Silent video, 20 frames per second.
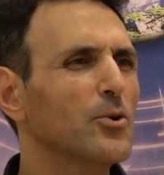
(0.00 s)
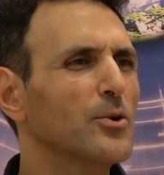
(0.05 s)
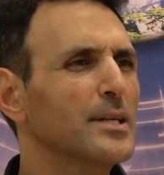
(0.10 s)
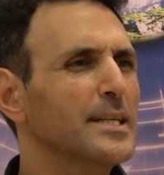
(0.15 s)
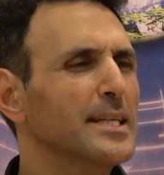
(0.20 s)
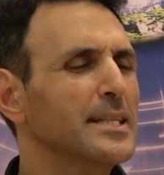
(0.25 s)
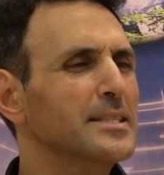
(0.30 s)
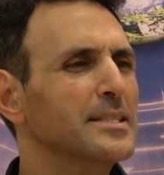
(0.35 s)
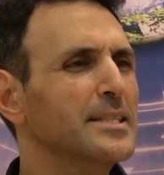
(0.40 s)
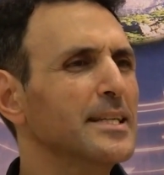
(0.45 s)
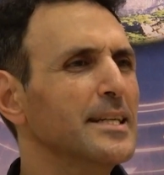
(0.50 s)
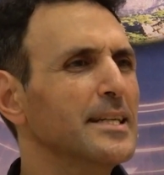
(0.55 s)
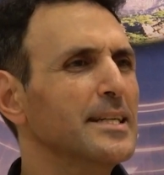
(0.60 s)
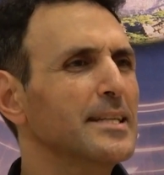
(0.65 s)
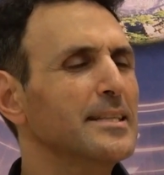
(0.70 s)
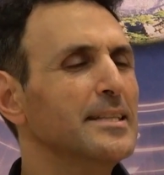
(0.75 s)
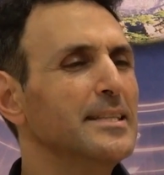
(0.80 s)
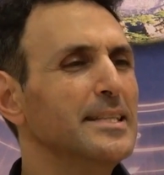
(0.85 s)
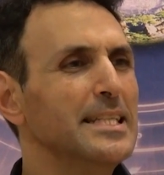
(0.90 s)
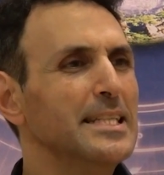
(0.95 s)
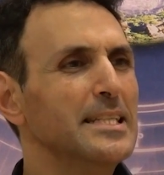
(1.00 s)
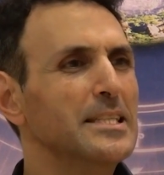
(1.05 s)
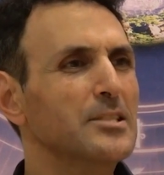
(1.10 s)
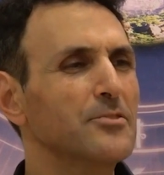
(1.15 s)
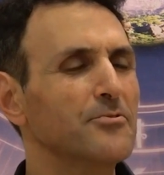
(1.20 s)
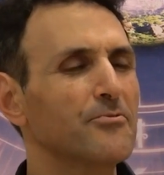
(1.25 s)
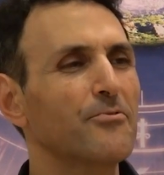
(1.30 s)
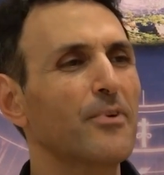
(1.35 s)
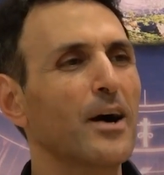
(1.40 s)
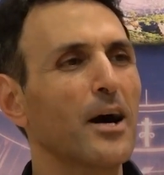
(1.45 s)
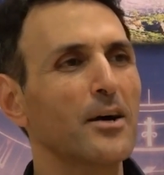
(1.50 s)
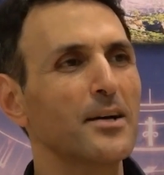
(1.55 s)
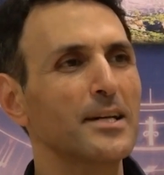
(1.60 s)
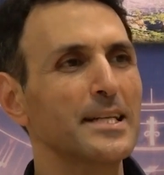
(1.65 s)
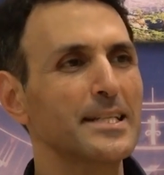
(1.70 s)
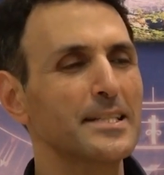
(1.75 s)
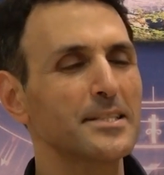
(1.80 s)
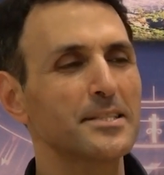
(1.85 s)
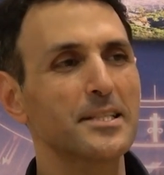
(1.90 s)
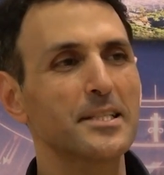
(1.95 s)
let's say it needs far
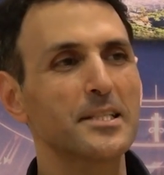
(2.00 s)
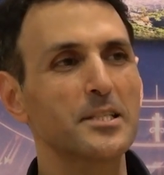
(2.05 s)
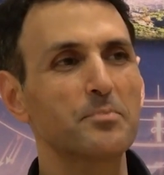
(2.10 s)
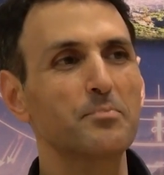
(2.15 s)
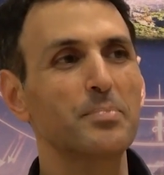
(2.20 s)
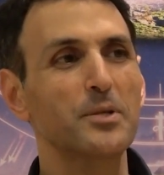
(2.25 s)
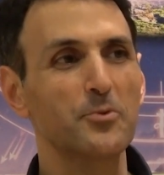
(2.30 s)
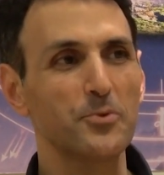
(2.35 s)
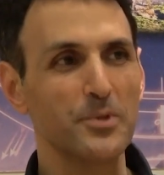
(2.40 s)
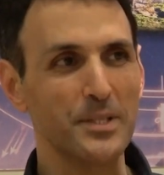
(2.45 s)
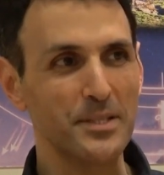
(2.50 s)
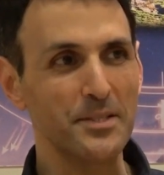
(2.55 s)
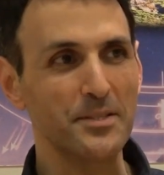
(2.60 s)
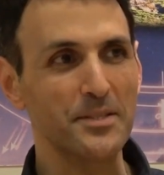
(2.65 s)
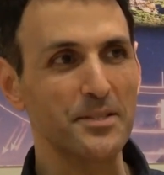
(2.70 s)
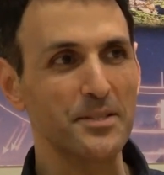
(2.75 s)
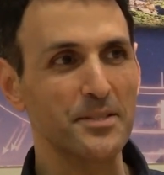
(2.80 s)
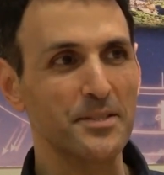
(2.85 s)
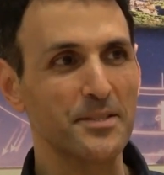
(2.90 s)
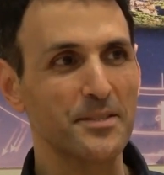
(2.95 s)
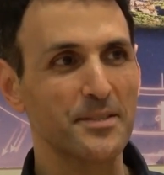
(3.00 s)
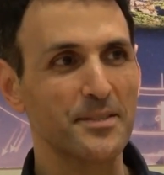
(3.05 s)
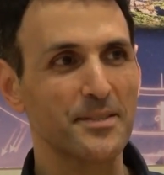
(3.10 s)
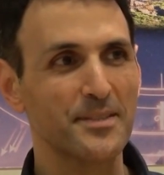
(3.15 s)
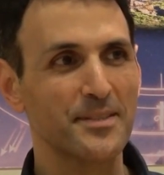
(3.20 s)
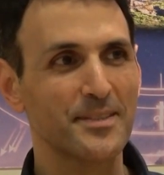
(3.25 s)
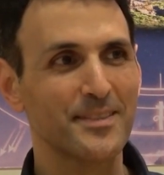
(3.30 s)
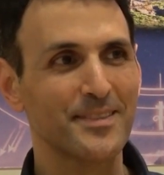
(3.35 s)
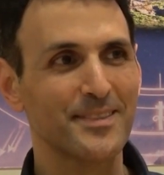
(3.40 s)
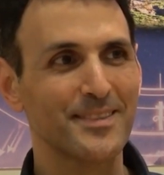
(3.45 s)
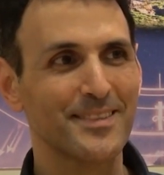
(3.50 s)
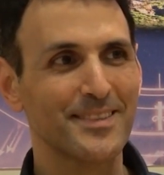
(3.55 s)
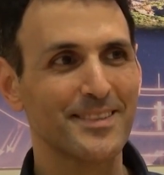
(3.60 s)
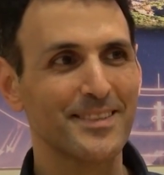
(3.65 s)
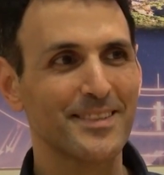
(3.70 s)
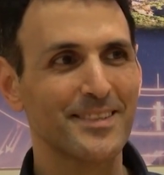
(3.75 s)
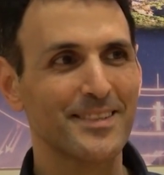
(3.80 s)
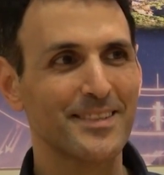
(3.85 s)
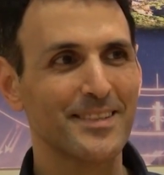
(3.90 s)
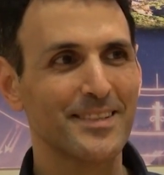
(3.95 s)
less experience,
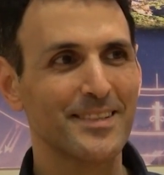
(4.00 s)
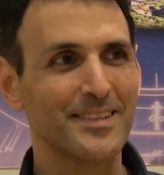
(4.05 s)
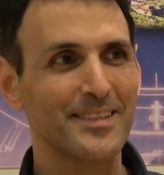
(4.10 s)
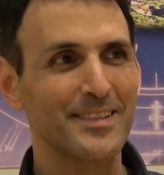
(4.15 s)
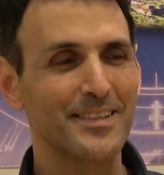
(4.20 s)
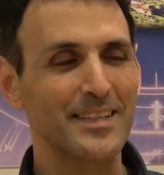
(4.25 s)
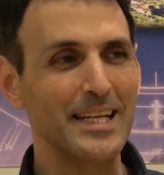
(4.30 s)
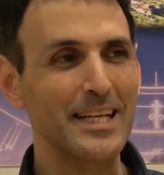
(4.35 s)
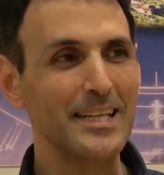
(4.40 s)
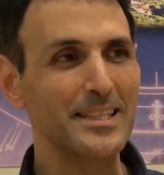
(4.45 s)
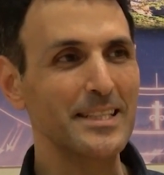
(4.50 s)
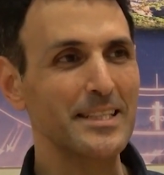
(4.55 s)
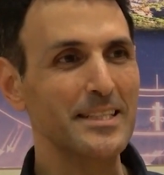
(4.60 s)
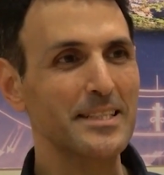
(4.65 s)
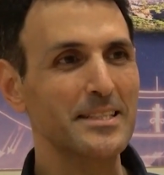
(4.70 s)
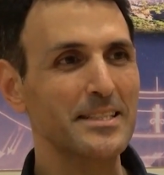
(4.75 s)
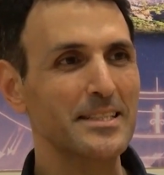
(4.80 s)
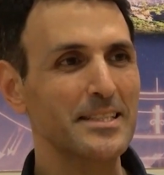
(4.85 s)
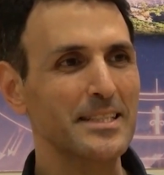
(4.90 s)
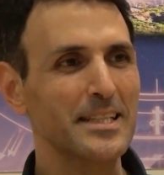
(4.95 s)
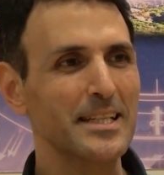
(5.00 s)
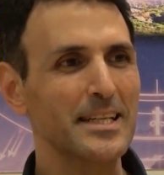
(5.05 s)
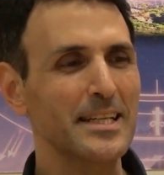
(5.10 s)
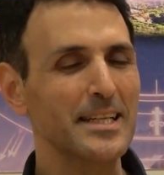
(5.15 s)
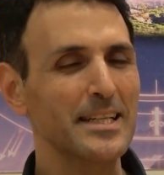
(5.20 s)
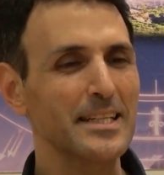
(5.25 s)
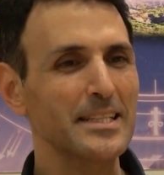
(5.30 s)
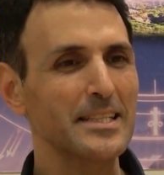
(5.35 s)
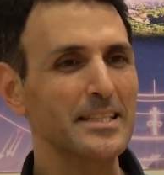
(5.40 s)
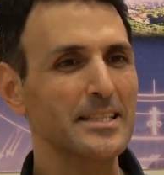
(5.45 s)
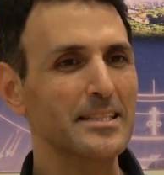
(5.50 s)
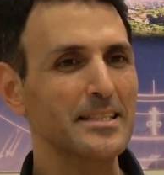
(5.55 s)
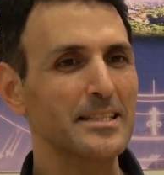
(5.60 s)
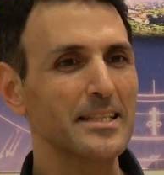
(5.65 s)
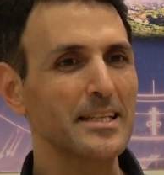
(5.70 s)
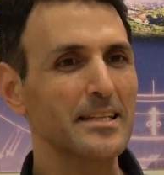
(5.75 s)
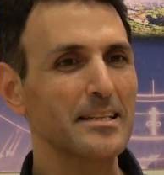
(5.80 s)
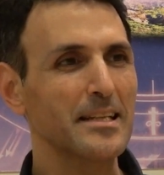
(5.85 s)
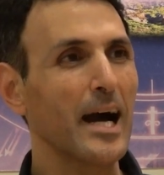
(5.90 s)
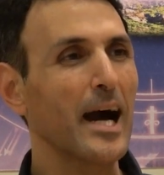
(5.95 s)
and it
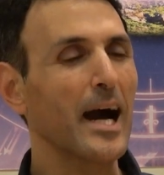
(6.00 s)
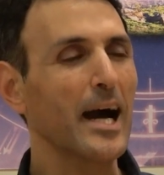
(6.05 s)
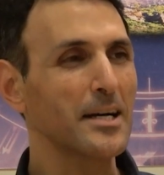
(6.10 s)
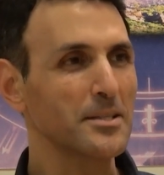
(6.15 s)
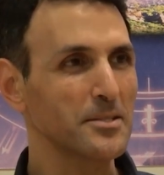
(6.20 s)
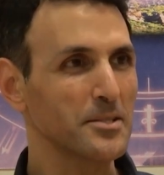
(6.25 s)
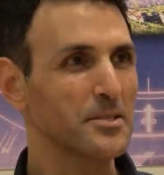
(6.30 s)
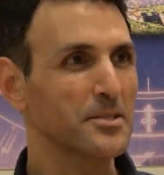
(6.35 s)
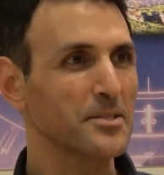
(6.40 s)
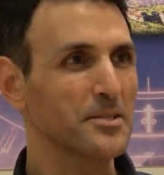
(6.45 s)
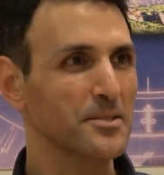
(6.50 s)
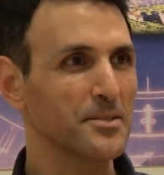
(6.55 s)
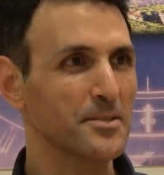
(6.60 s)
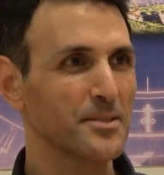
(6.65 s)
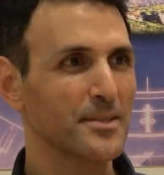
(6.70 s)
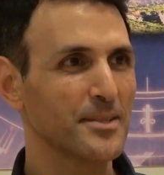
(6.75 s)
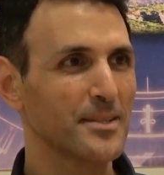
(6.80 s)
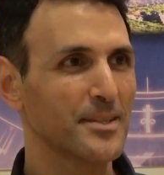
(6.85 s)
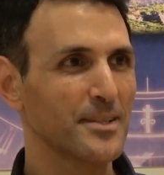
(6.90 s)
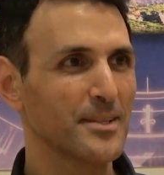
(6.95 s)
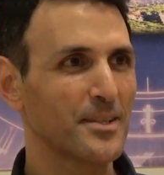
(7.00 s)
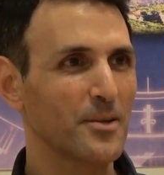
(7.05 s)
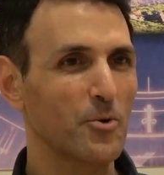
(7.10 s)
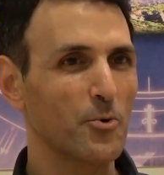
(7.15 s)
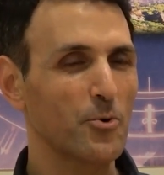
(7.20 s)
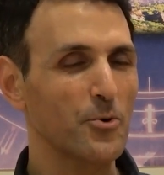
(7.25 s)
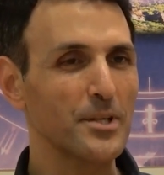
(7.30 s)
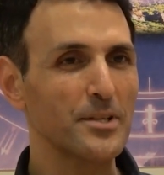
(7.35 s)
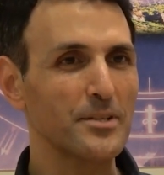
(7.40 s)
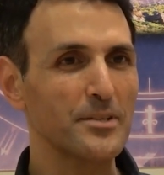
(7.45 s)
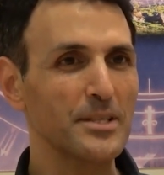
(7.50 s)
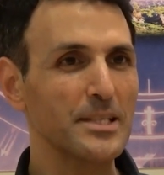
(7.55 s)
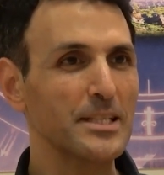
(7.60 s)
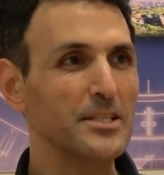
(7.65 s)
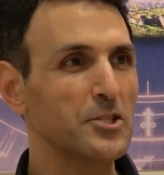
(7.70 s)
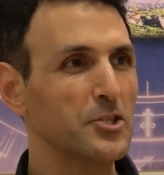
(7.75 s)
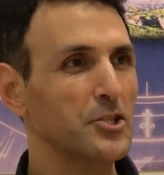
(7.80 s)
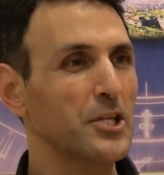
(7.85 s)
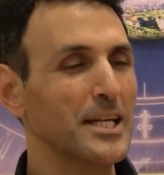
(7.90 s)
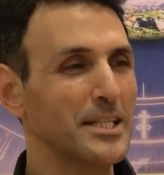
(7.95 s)
hunts or it
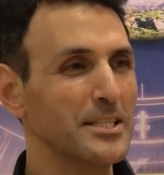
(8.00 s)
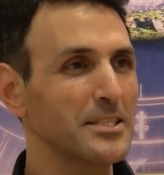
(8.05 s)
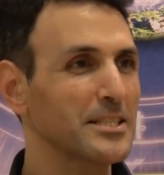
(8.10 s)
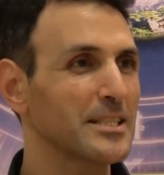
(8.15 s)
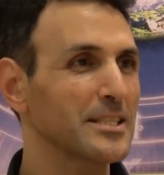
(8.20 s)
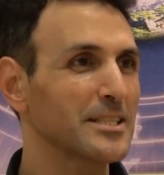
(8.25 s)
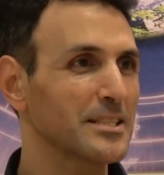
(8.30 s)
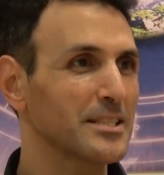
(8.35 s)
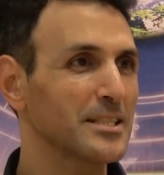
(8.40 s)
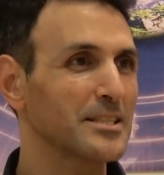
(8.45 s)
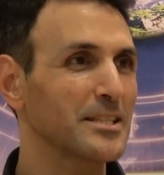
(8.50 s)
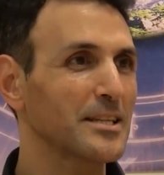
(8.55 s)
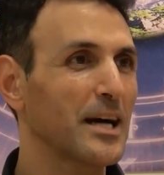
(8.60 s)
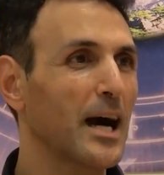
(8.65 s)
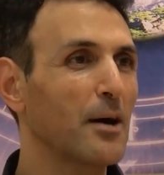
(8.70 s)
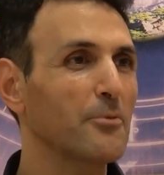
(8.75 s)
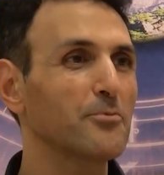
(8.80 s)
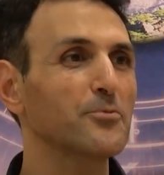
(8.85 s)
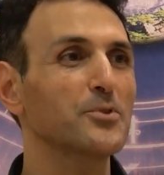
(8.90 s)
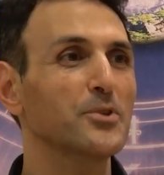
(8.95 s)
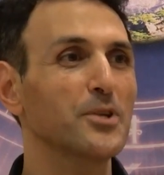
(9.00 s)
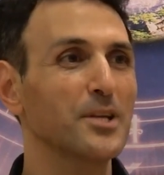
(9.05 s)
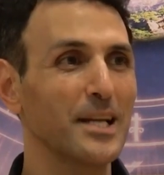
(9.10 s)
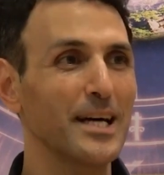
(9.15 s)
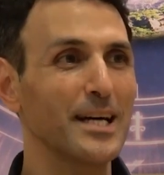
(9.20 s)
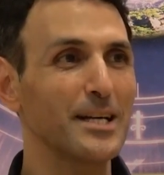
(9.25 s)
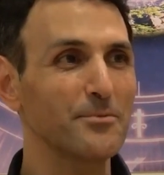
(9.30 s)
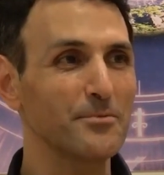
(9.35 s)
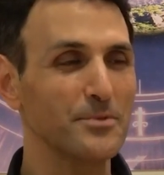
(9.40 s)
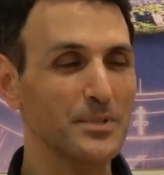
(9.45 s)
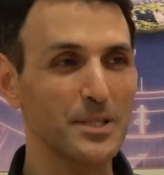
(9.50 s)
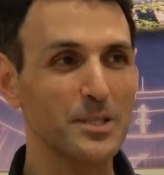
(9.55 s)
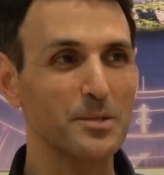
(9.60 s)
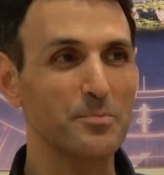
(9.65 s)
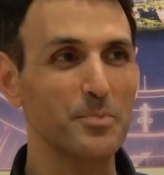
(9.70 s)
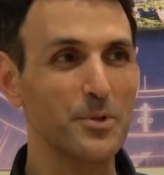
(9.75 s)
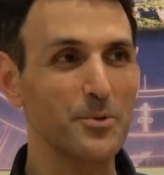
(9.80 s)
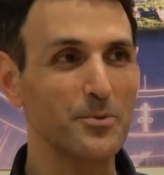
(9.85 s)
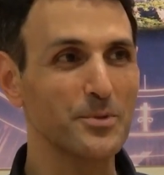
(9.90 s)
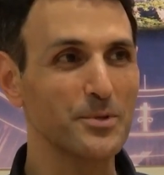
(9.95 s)
chases after life's
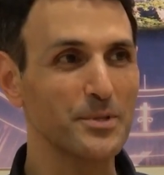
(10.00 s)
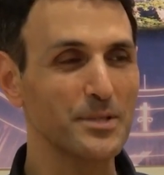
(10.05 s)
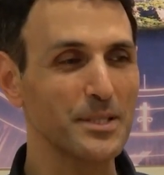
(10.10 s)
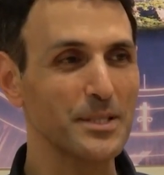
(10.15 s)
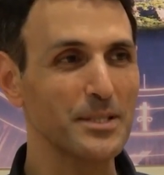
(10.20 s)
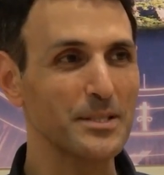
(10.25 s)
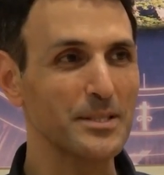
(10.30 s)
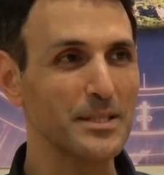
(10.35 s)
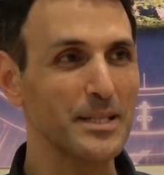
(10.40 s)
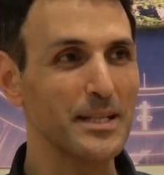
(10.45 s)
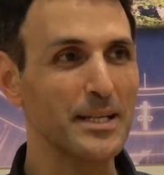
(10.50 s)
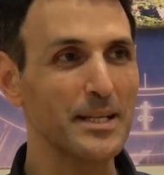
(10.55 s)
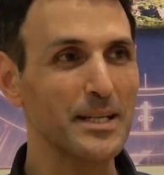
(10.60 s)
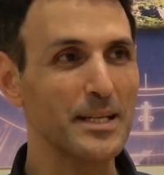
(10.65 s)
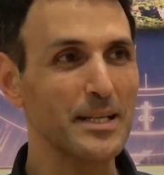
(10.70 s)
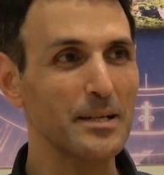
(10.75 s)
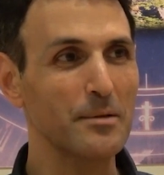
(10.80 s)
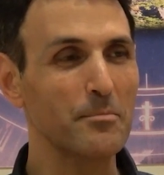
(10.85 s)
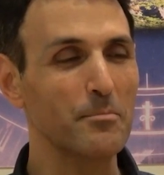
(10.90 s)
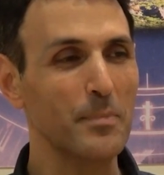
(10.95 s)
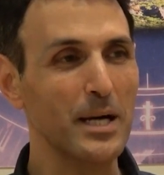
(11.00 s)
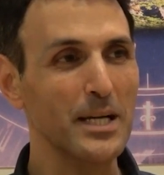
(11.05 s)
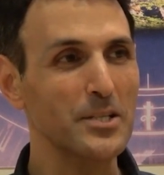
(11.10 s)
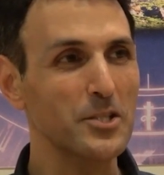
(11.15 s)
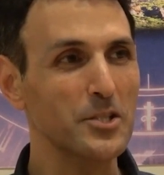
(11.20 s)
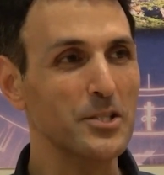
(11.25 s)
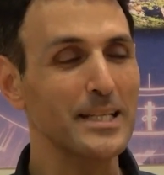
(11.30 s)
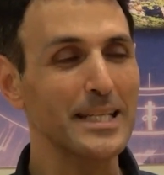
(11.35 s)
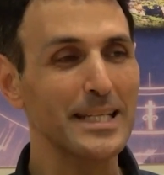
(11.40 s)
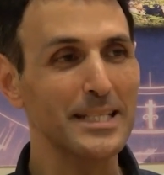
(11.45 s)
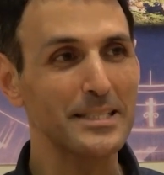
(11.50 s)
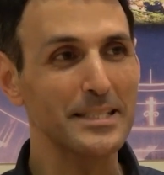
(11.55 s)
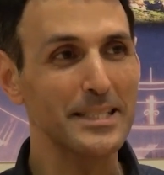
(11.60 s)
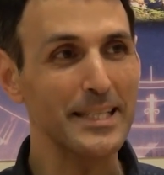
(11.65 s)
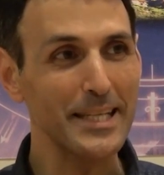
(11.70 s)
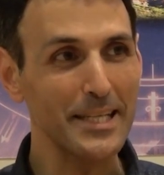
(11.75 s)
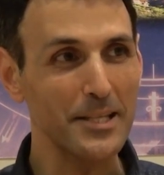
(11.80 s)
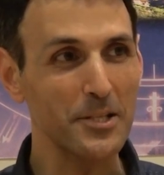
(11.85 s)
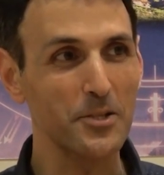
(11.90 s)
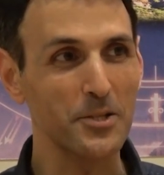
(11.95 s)
experiences much less
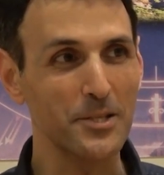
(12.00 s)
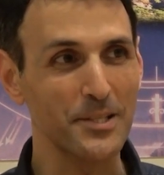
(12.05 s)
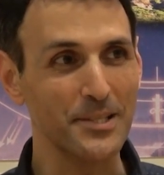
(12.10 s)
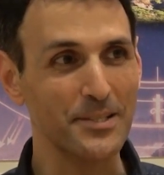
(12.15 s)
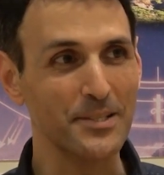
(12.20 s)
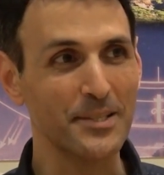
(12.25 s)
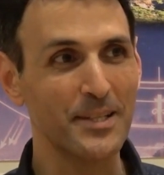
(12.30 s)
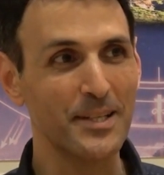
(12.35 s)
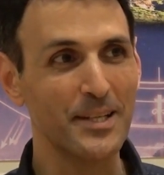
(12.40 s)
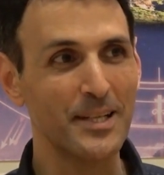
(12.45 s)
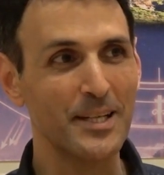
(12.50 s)
eagerly,